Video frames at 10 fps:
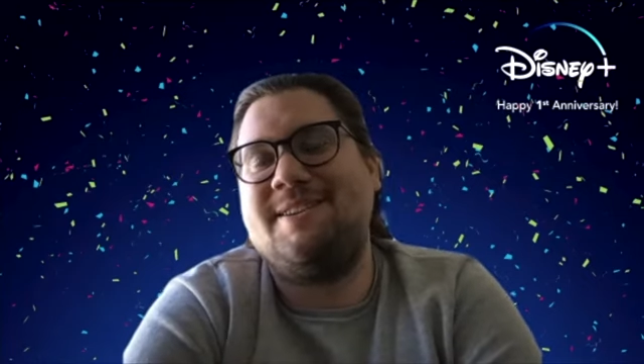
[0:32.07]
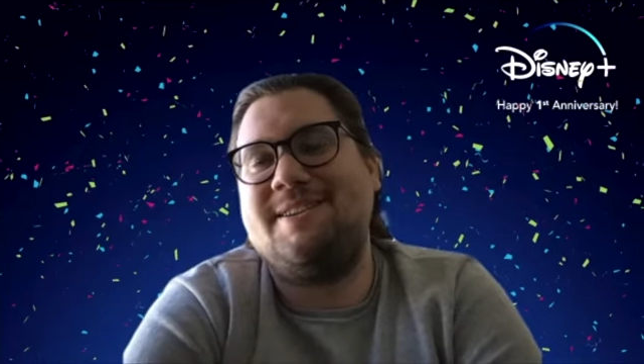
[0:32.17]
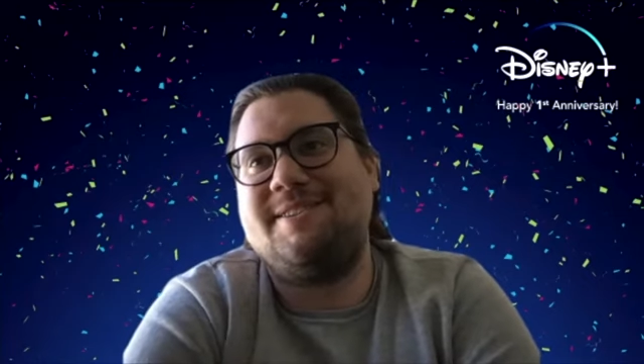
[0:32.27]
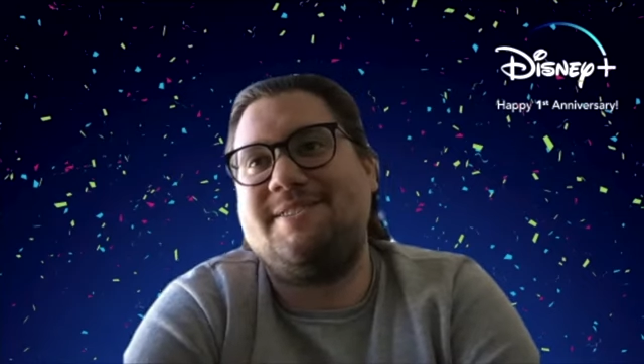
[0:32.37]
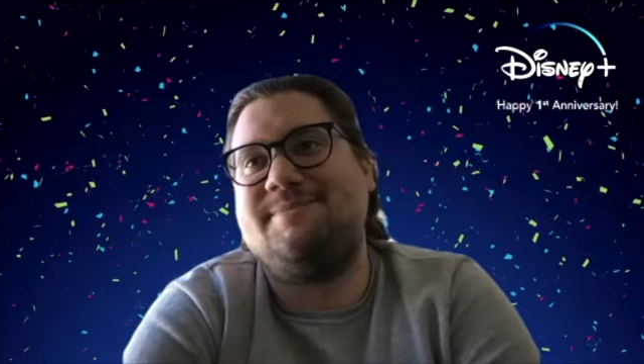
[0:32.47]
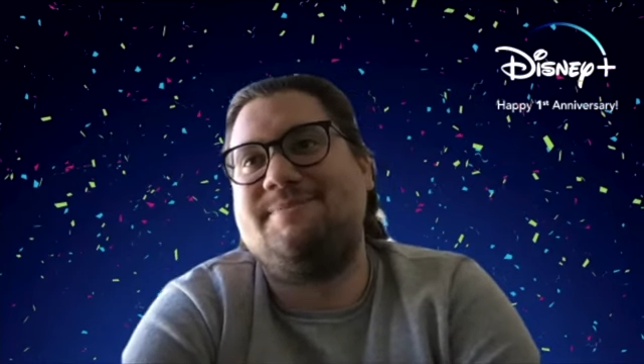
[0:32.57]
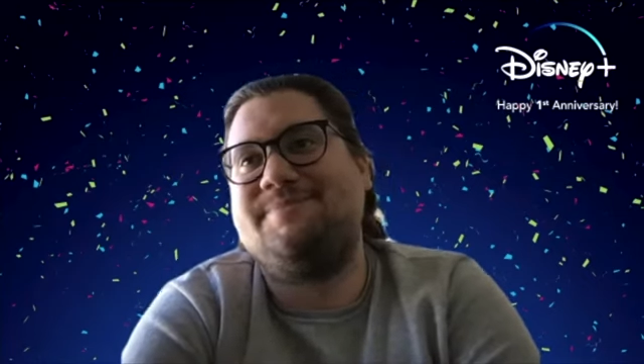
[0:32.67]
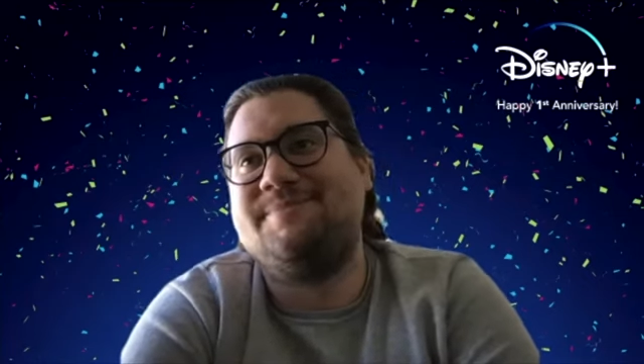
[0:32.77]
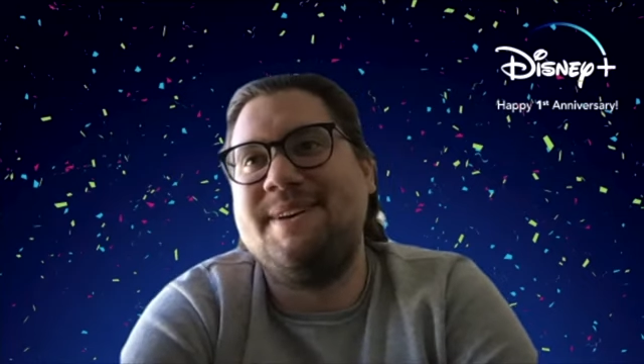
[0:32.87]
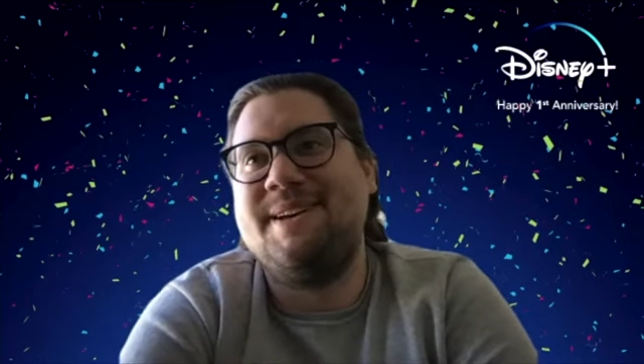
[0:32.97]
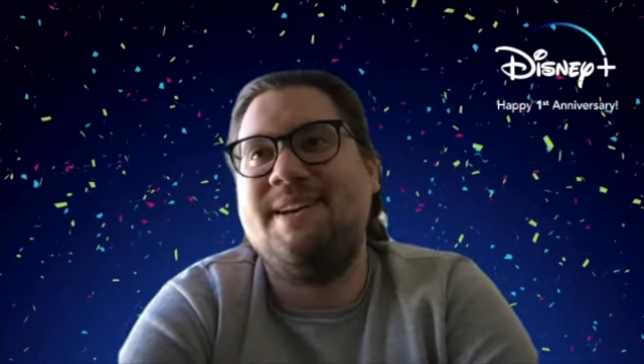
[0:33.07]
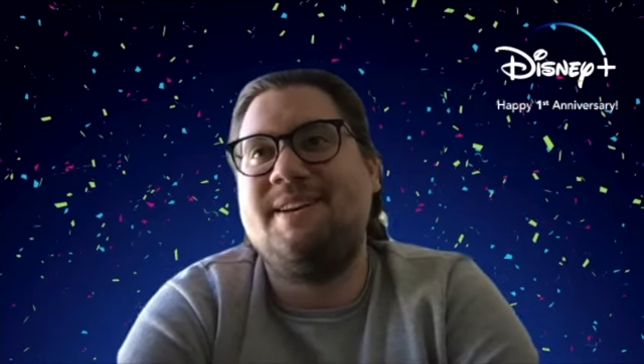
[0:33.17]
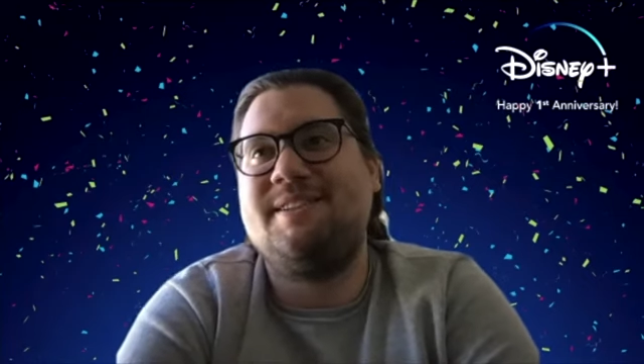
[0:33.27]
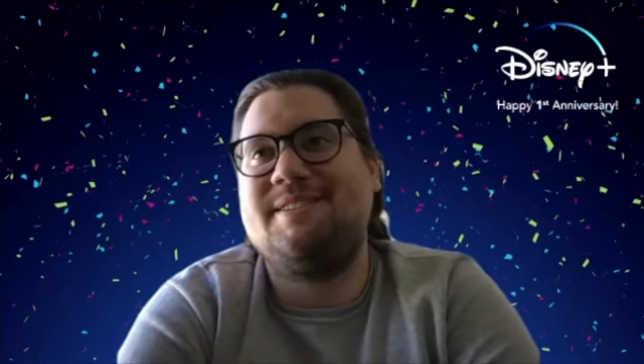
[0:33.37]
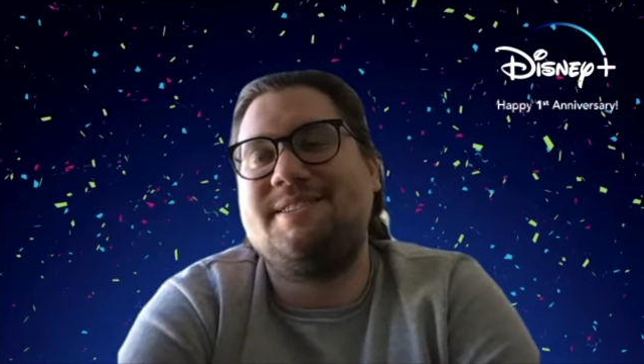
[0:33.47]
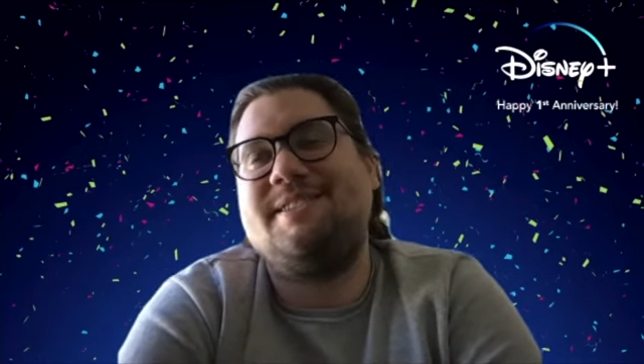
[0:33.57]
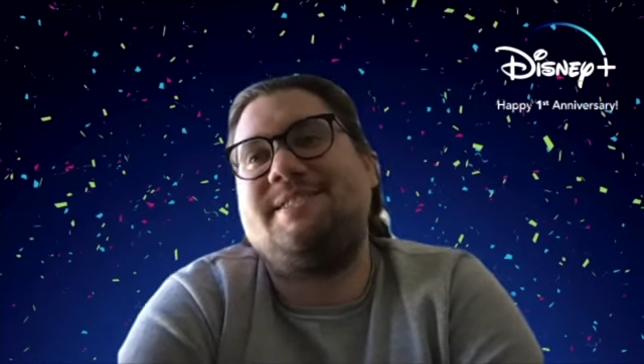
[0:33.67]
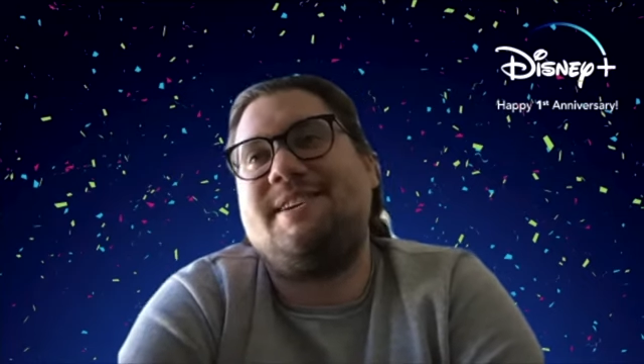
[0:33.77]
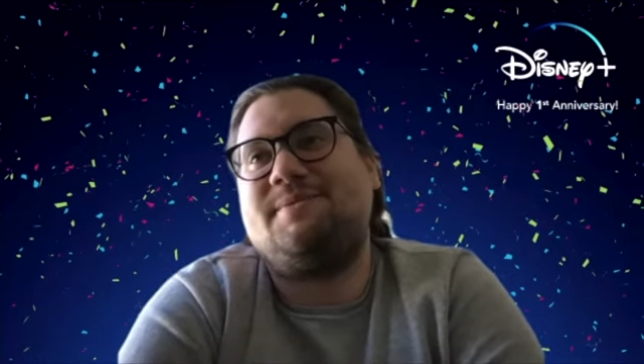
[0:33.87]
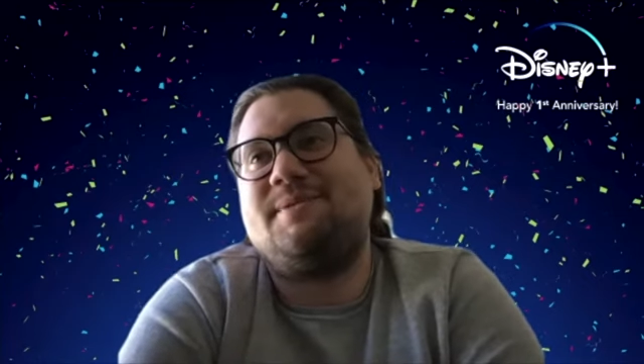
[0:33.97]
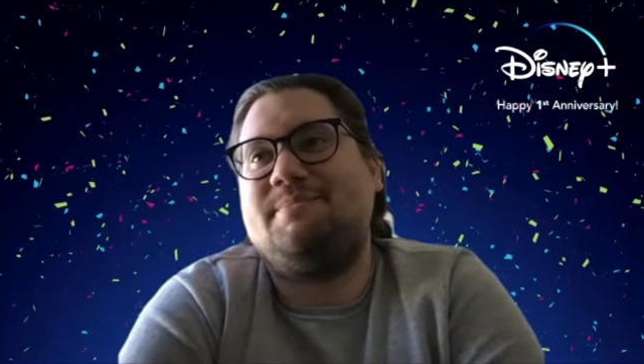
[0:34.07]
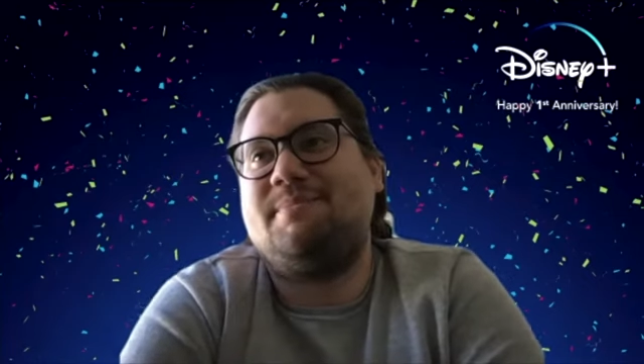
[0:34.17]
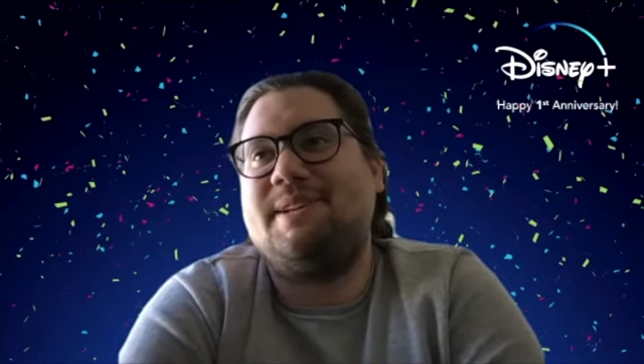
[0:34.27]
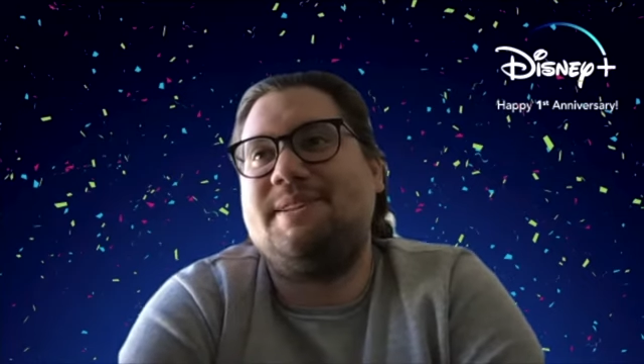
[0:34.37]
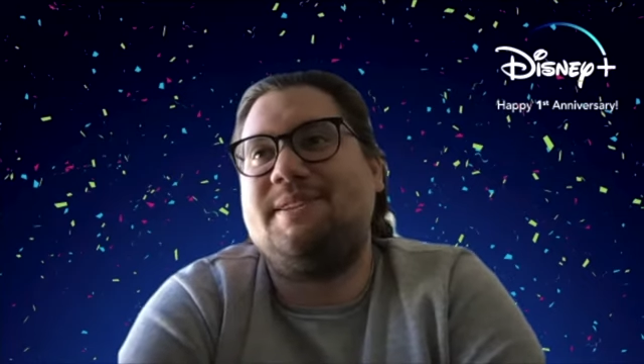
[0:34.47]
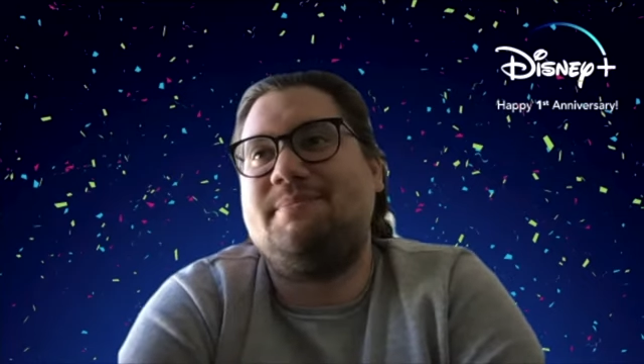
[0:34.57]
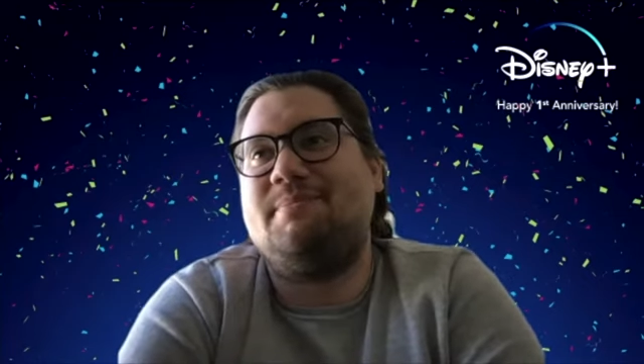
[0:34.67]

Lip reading: Um, Disney's definitely been the